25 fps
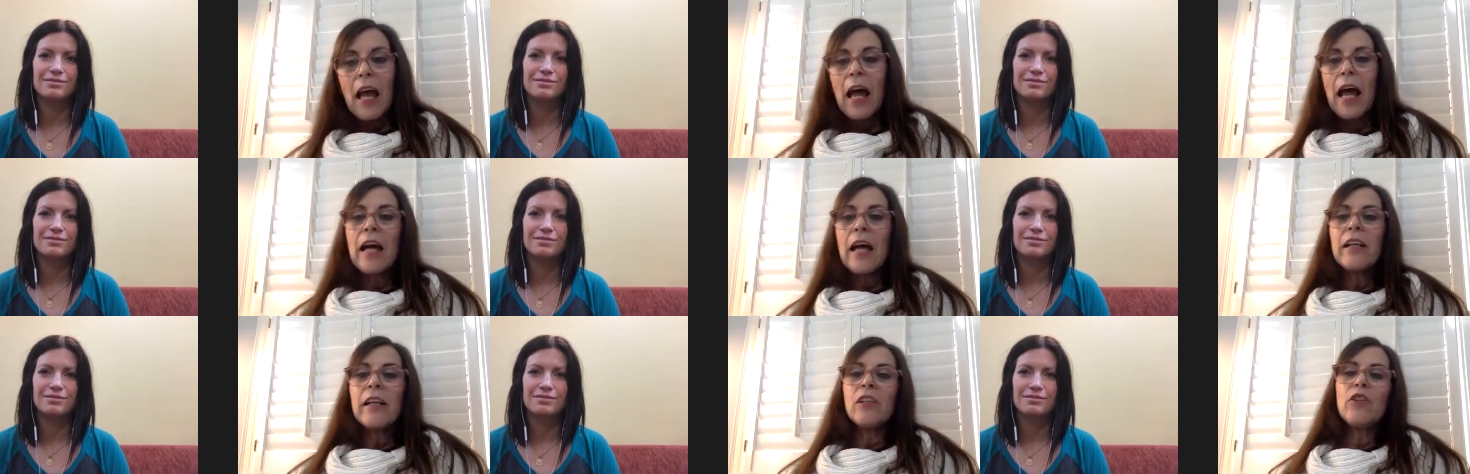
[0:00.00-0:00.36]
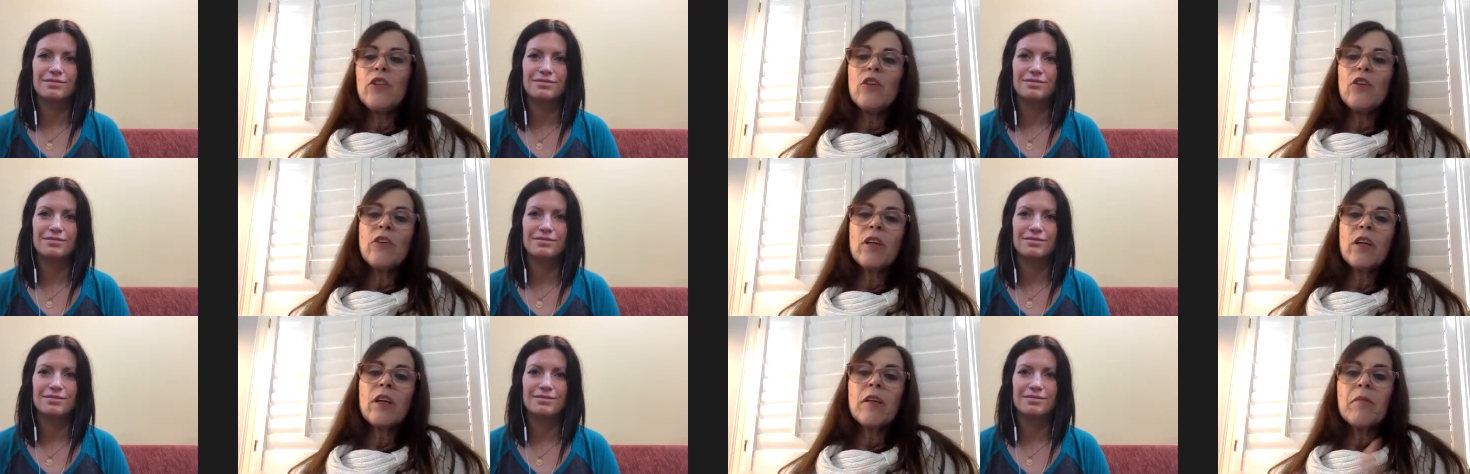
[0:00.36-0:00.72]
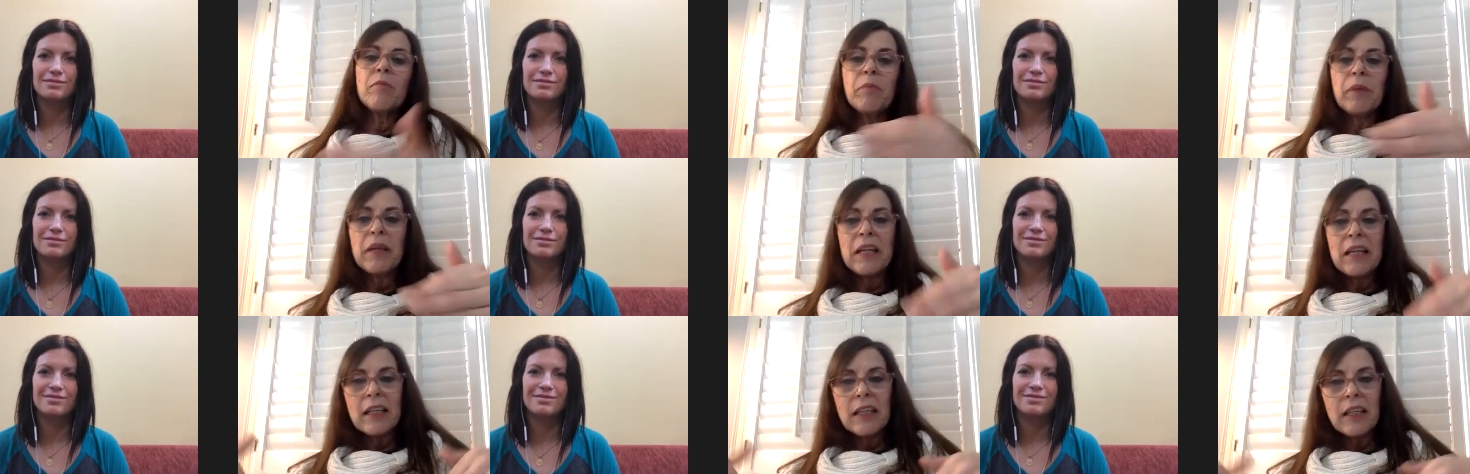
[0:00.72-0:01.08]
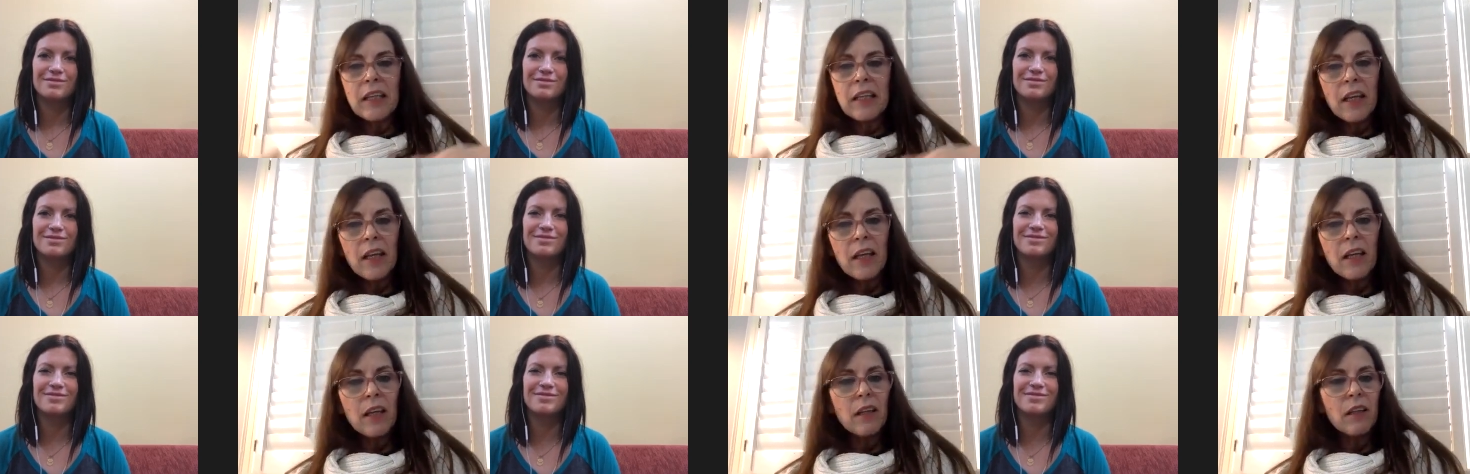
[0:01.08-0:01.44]
Speaker 1: and you can
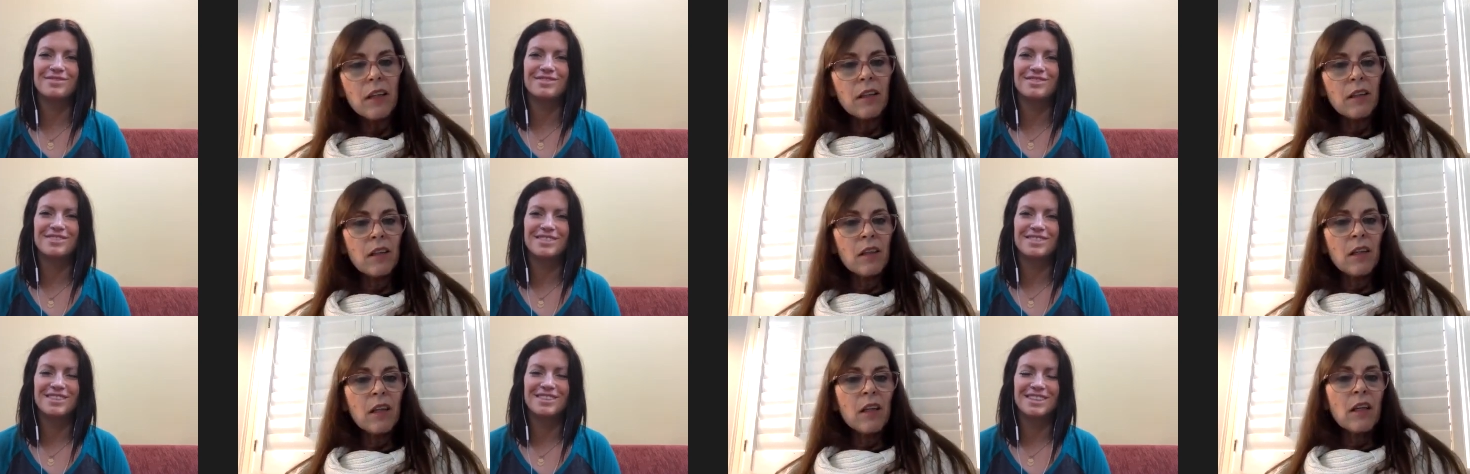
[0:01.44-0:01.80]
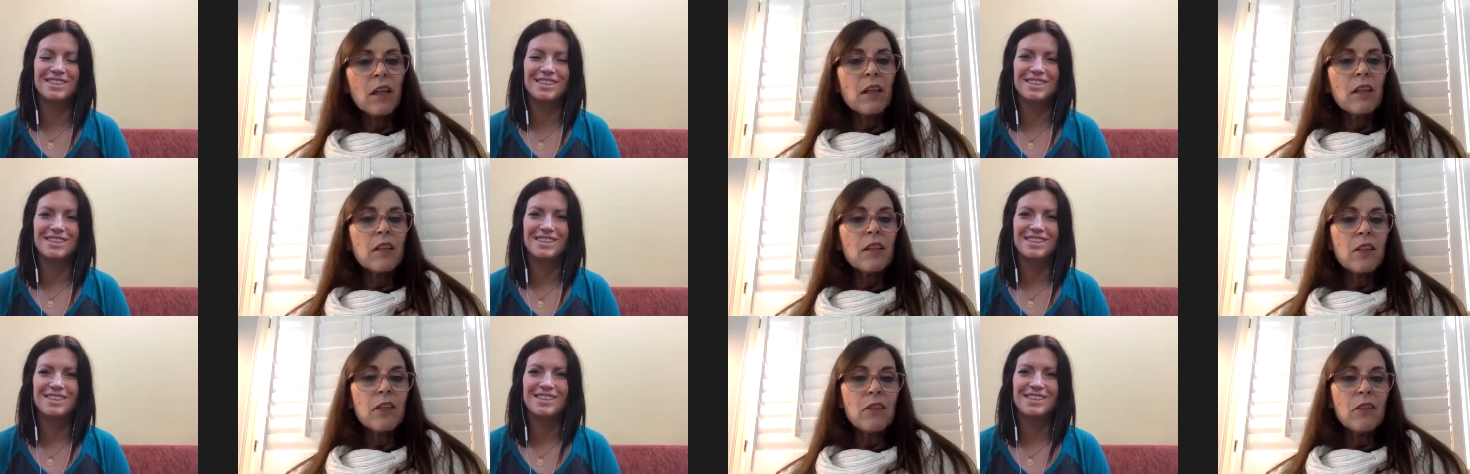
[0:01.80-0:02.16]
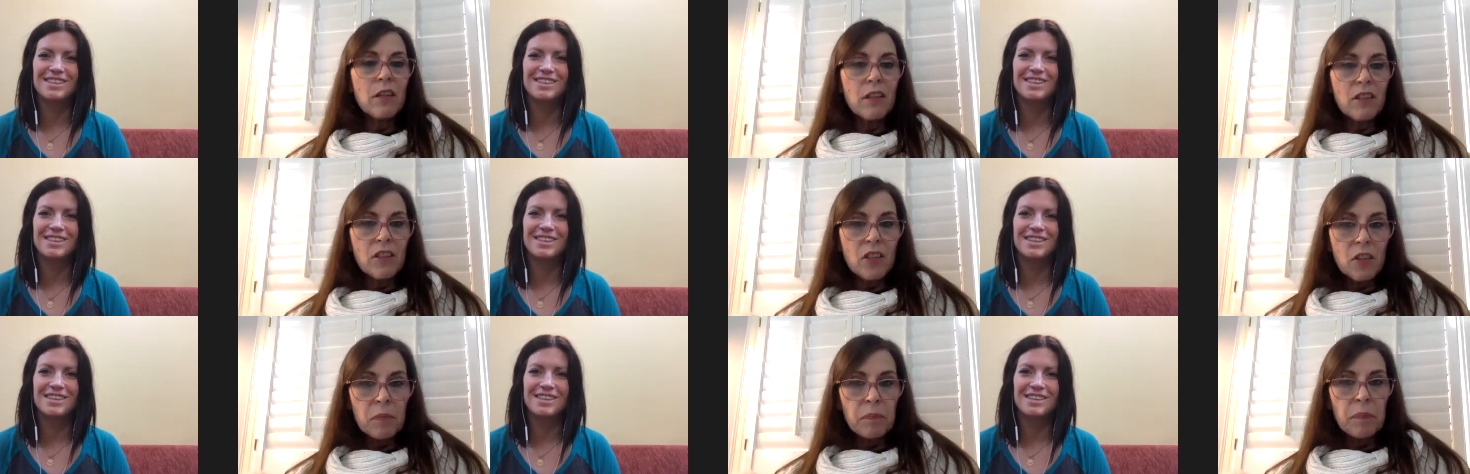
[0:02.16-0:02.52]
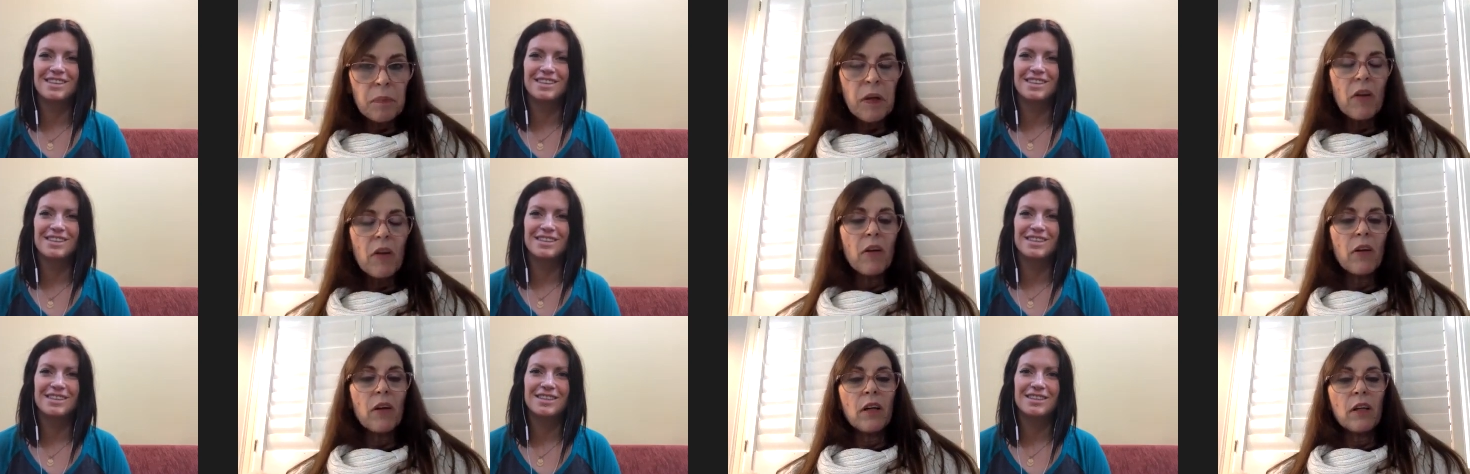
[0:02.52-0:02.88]
begin to
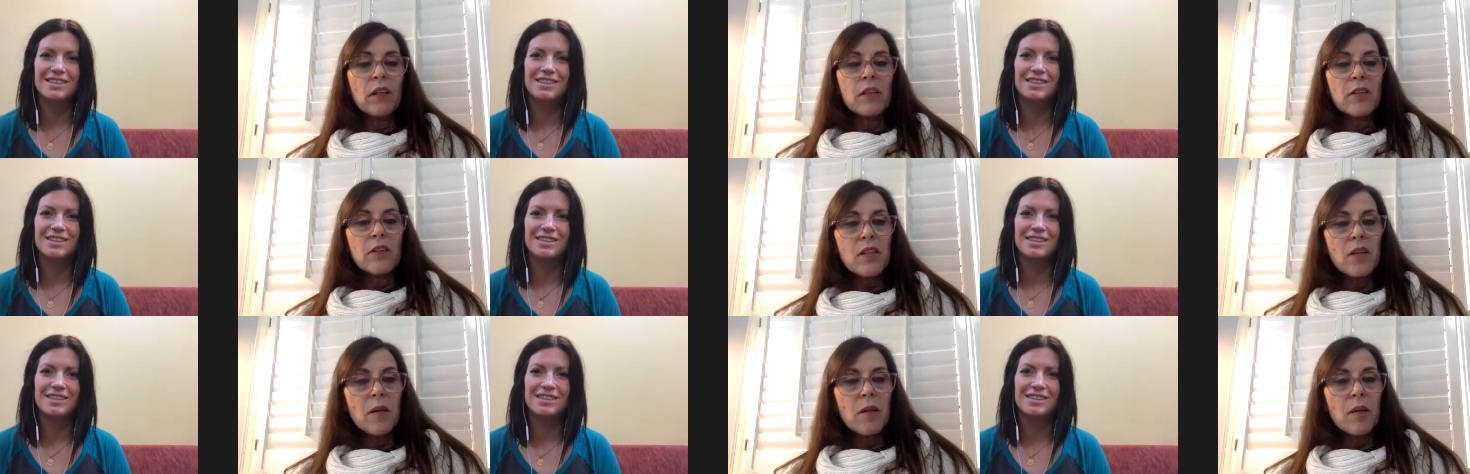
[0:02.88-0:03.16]
experience